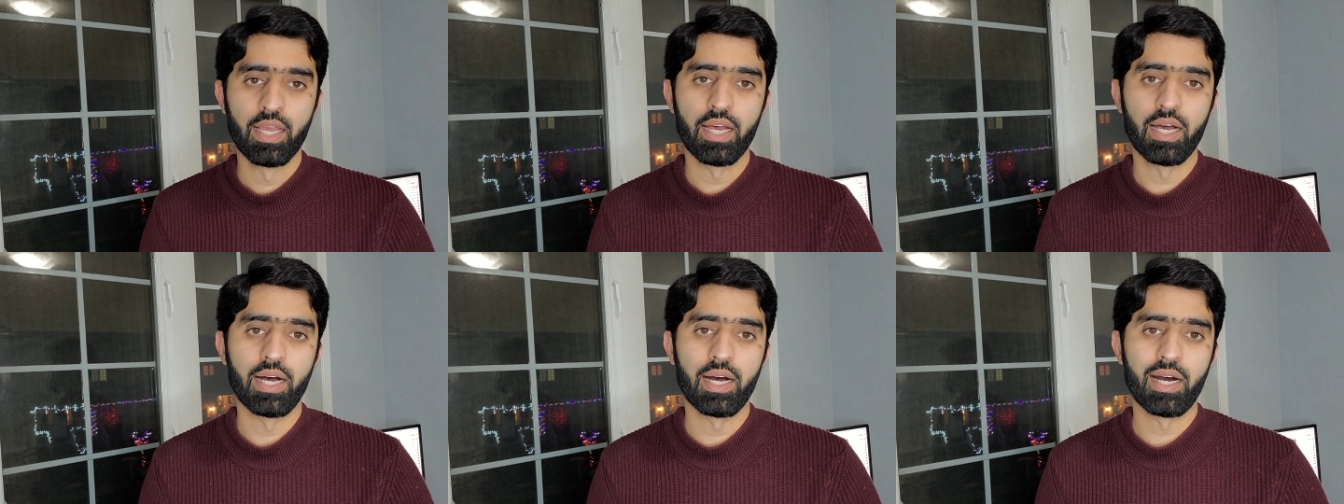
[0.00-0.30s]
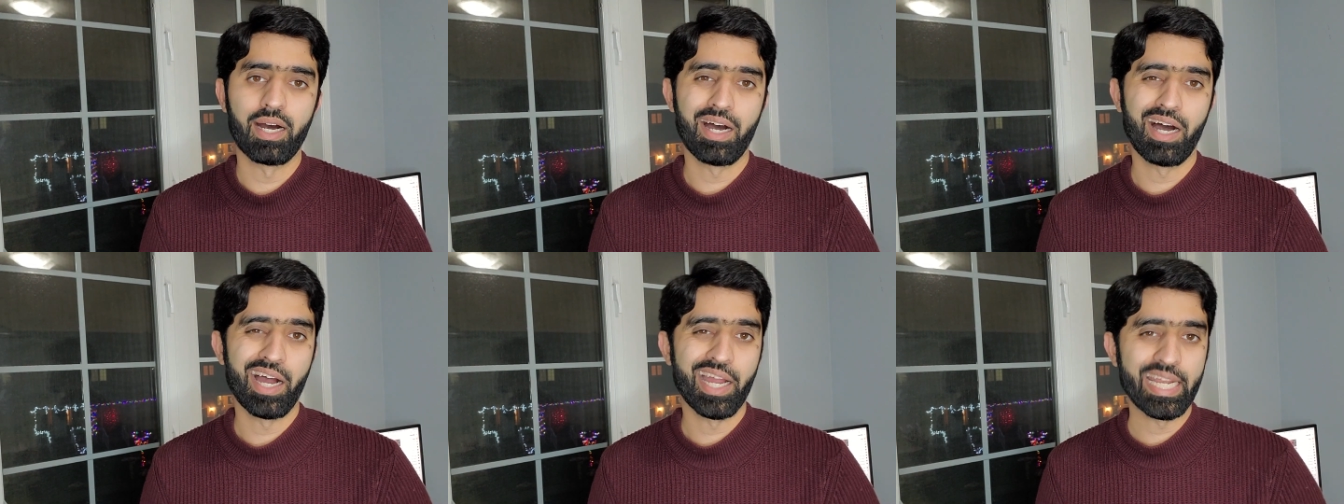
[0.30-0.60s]

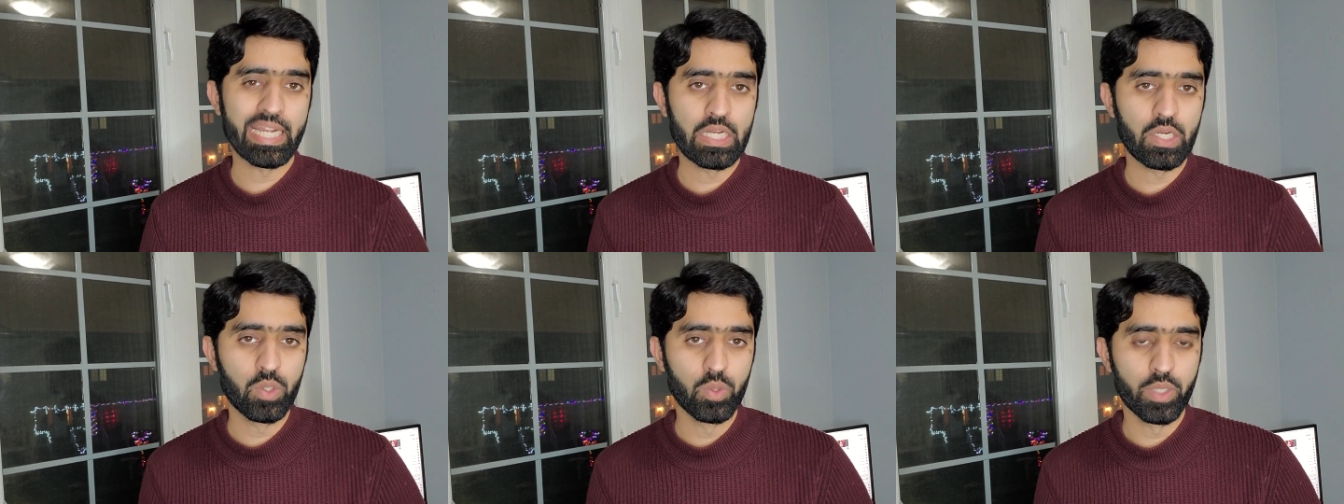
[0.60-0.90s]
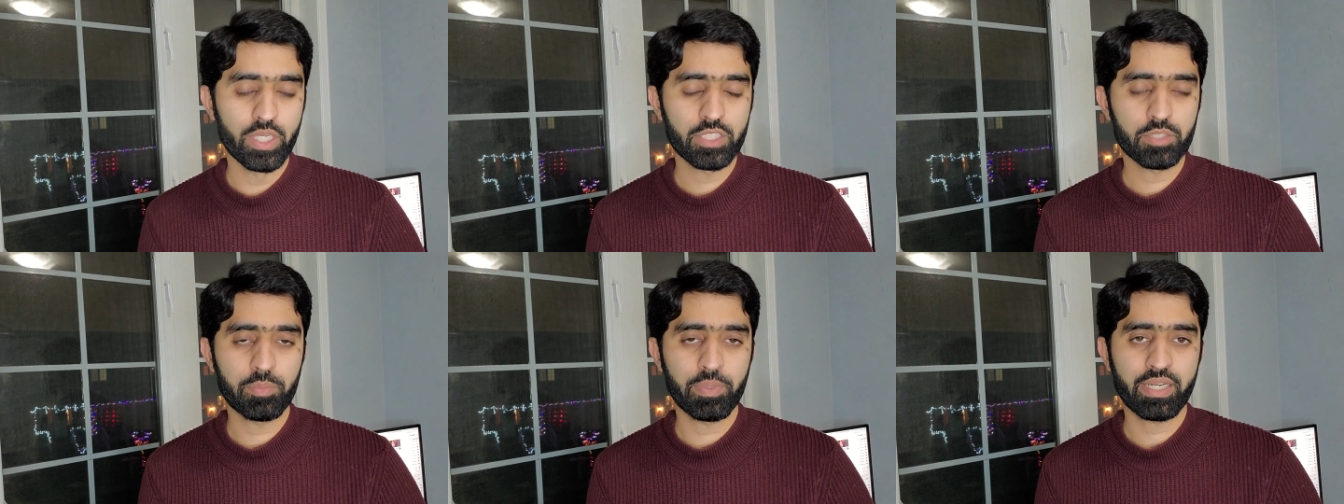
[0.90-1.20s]
Uh, I
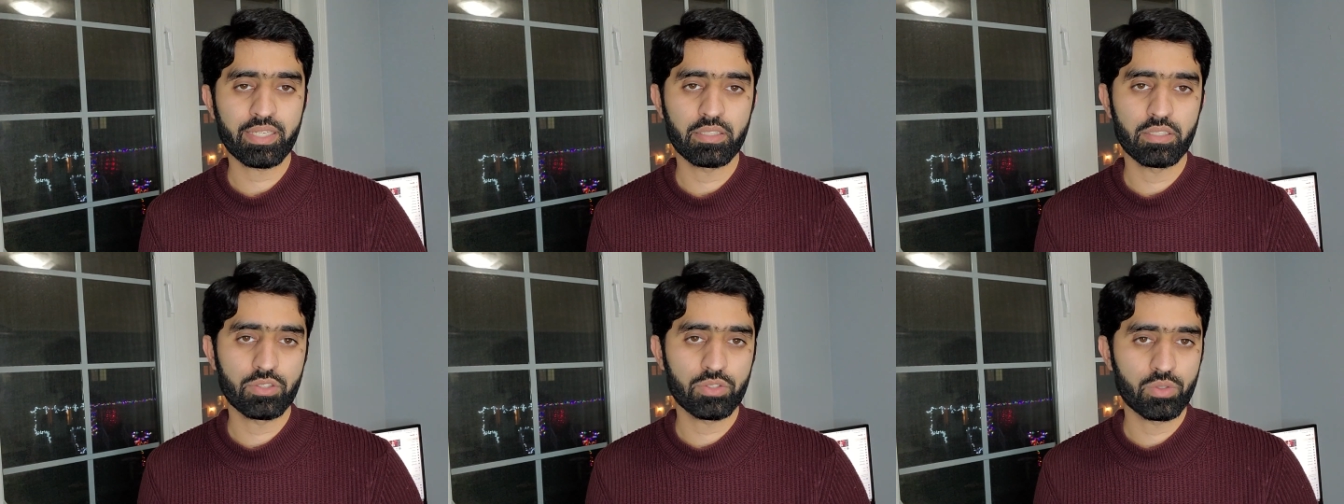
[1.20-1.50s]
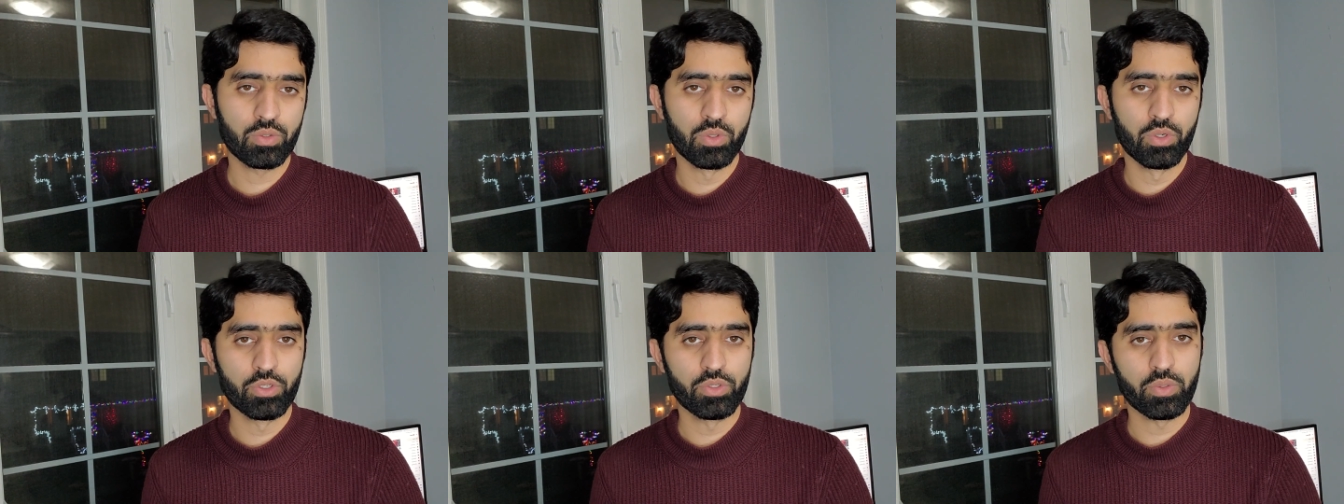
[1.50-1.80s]
do expect the
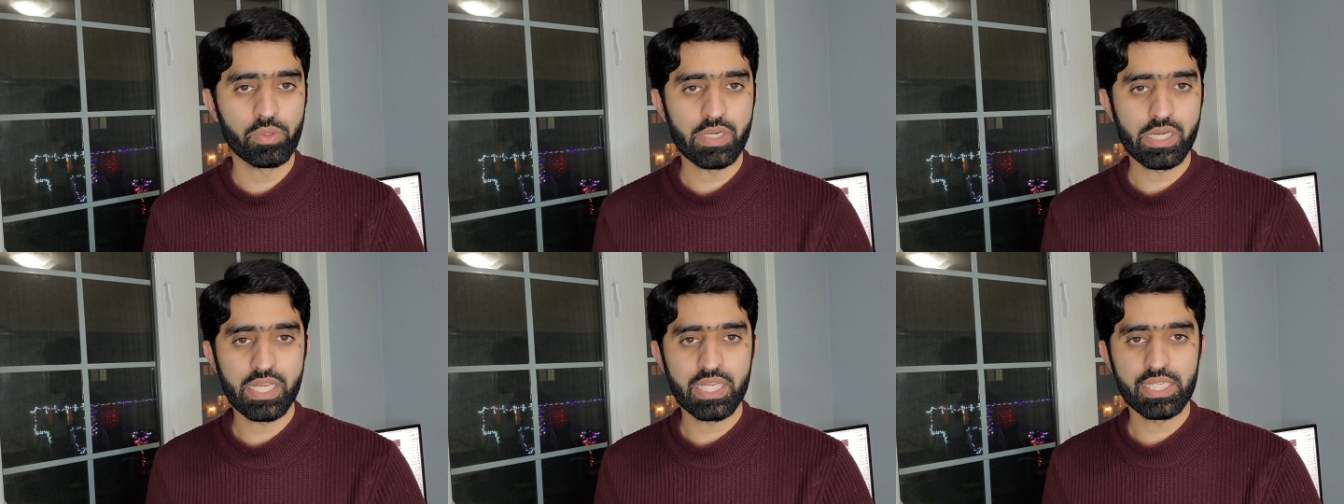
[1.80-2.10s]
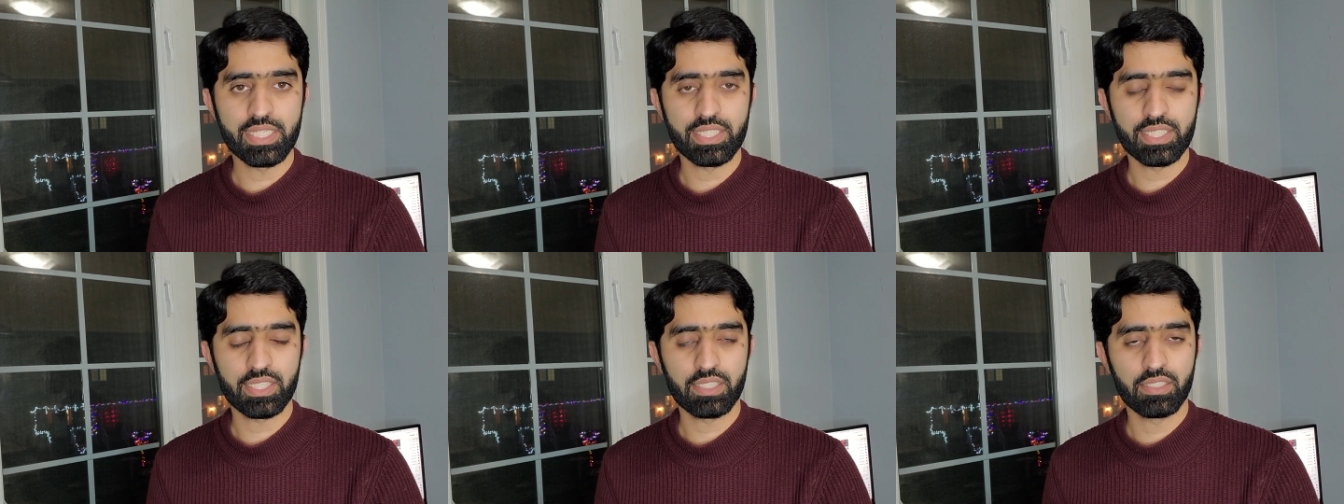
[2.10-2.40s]
score to
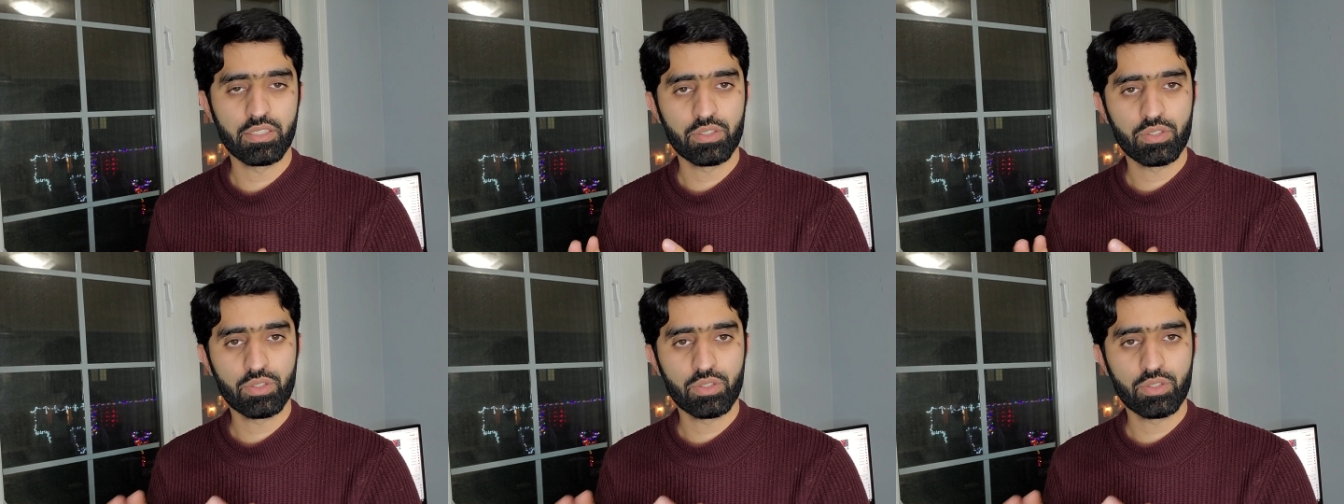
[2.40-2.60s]
reach